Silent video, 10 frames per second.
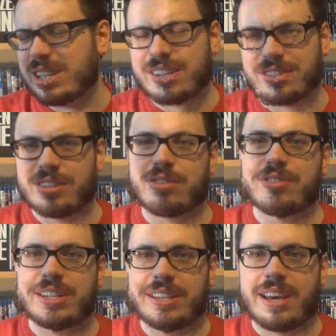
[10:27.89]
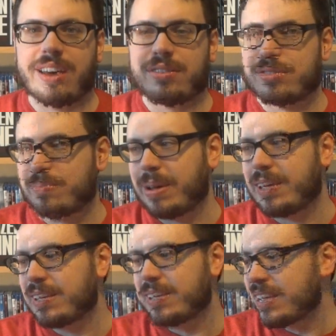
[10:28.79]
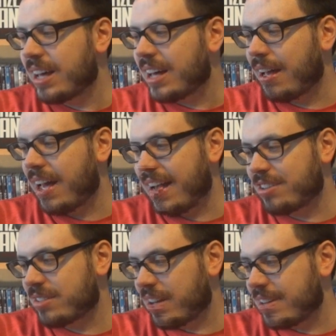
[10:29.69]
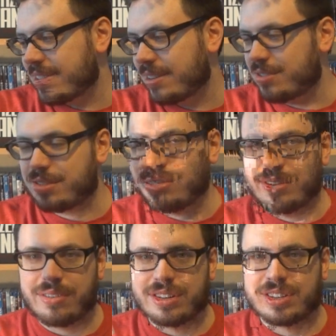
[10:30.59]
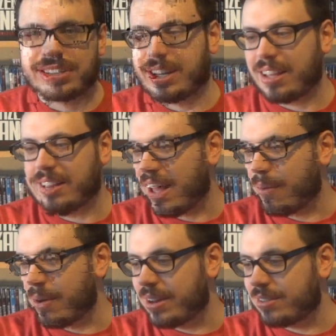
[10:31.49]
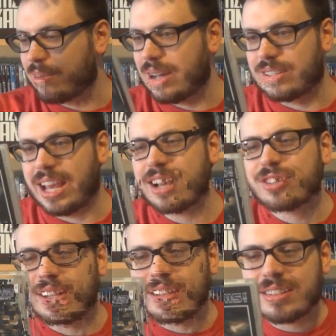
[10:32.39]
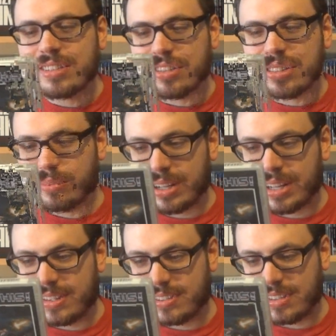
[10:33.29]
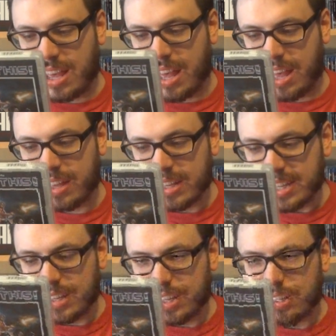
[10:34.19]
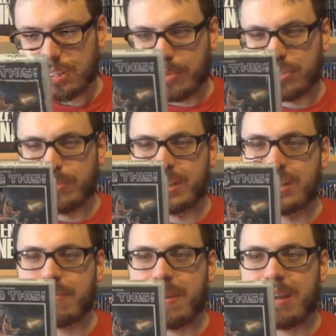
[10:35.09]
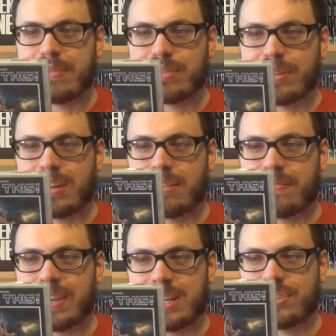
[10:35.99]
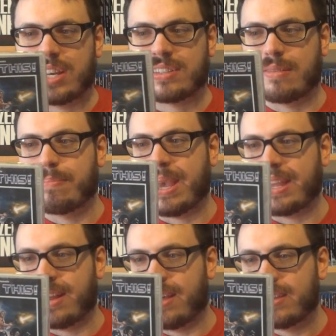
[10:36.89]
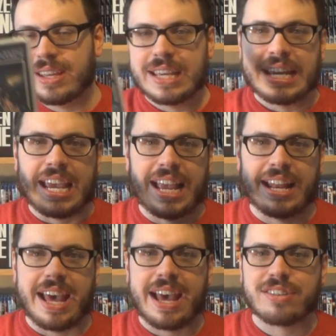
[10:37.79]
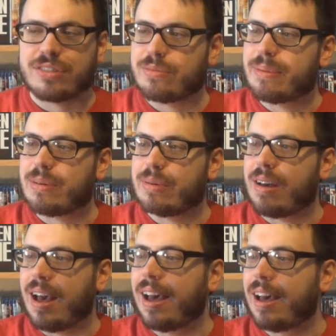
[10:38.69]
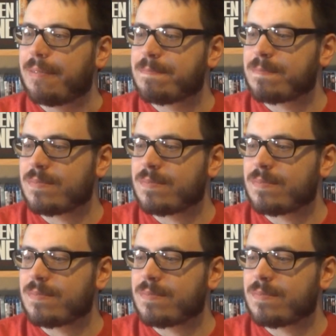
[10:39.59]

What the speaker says: was actually $13. But I just thought it sounded so interesting. I wanted to watch it. Actually, I think this is the one that's supposed to be the debate between VHS and Beta. And I actually remember